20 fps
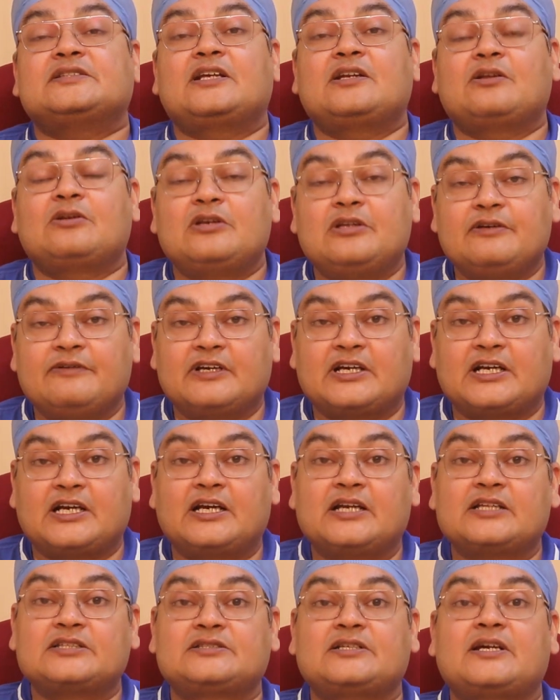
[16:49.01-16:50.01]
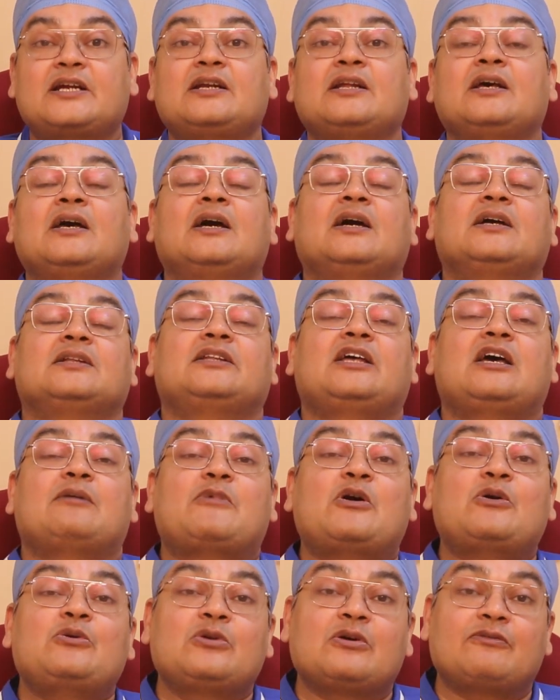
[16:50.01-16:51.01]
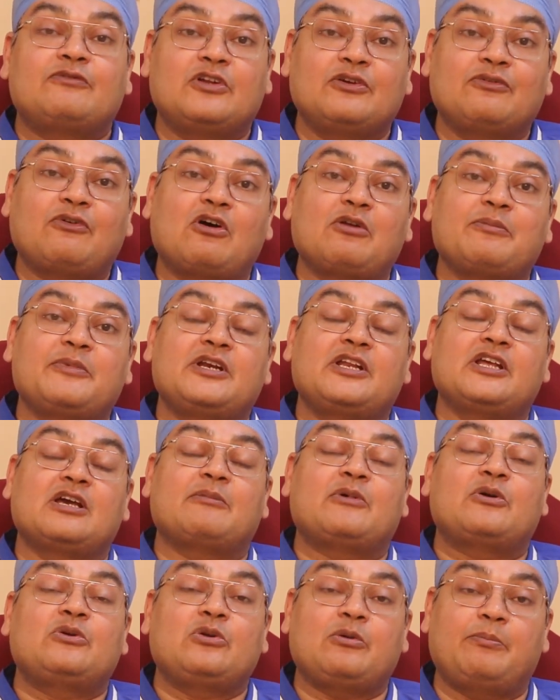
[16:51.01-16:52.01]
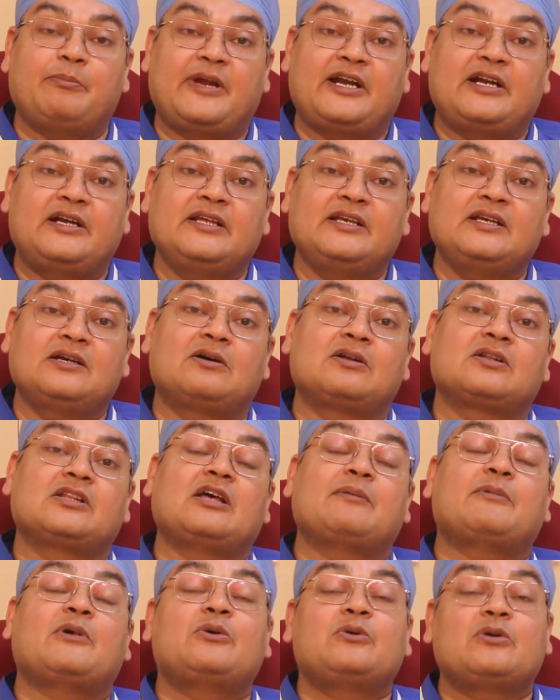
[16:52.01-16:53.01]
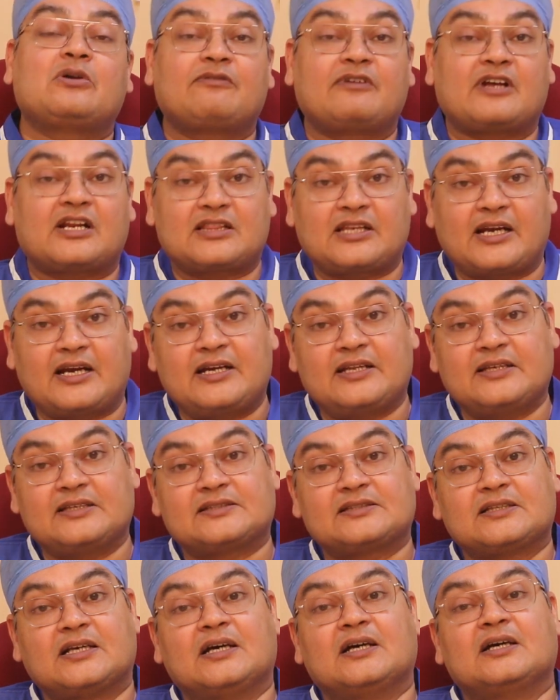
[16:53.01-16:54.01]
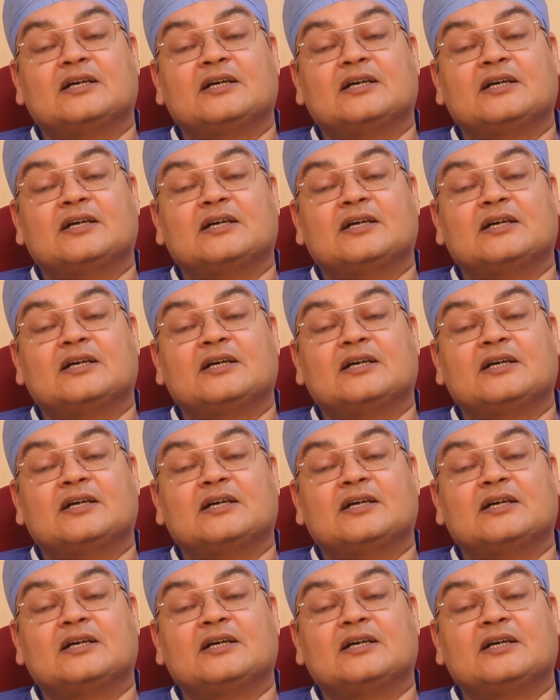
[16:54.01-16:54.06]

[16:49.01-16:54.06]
Then only we can understand the amount of deformity, amount of bending, or the amount of arthritis.